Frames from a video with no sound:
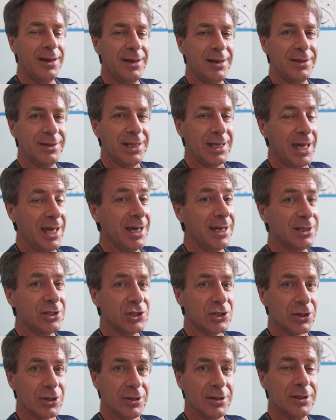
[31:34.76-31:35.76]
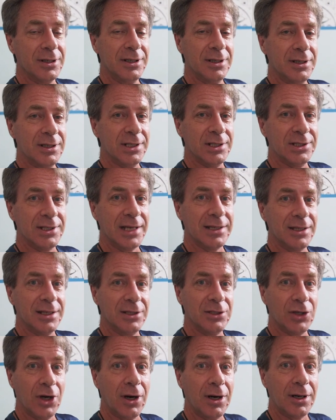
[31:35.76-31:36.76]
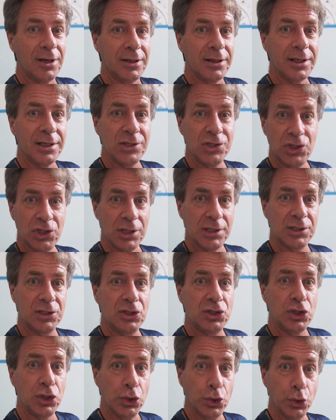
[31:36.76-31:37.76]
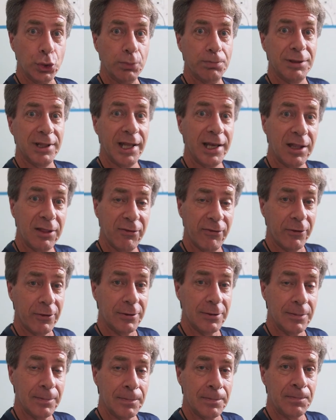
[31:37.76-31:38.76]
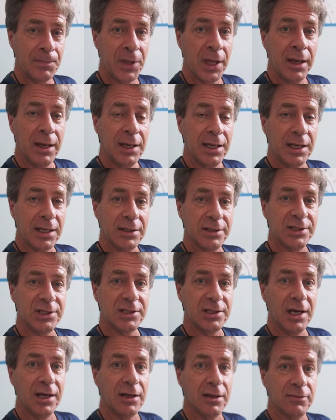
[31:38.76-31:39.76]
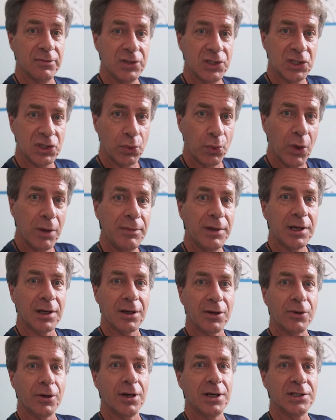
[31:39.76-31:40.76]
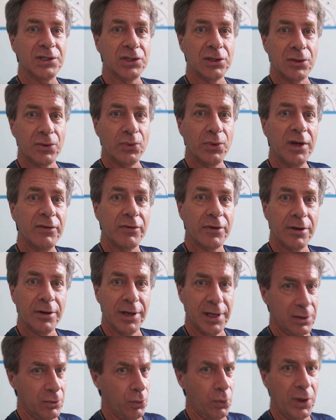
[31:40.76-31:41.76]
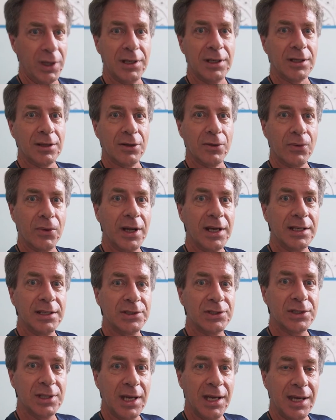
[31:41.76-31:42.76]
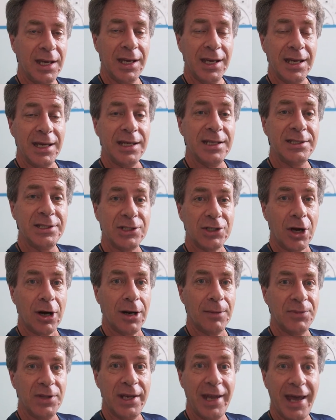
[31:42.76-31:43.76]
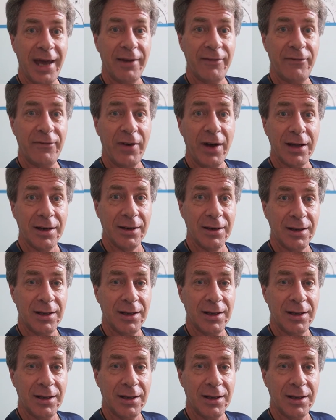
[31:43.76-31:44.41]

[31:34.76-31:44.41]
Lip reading: The answer is that the dog is just too playful. Instead of swimming across the river and winning the race, he stopped and had fun.